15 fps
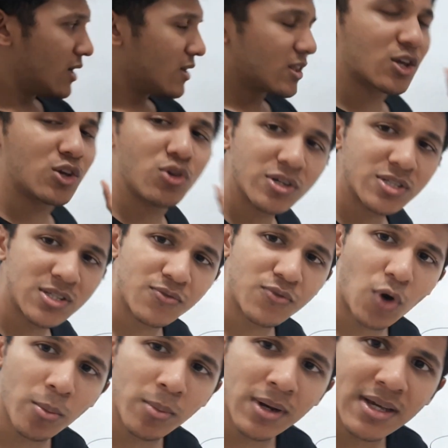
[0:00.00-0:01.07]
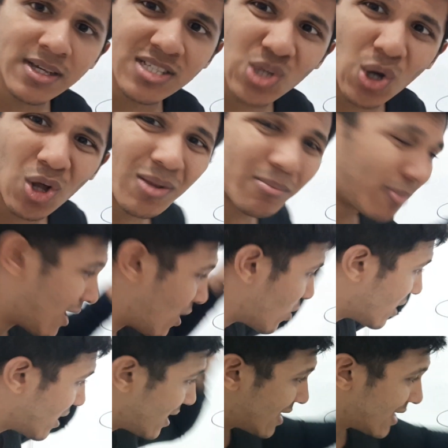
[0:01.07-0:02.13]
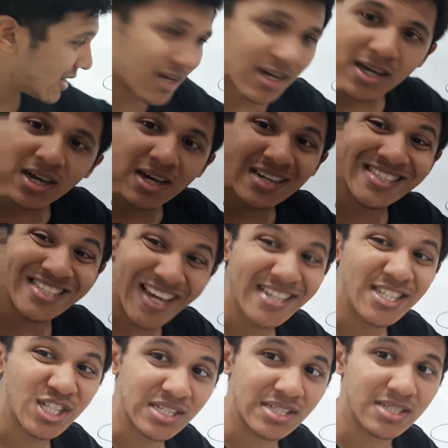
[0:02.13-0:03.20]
the curiosity formula is all about attention.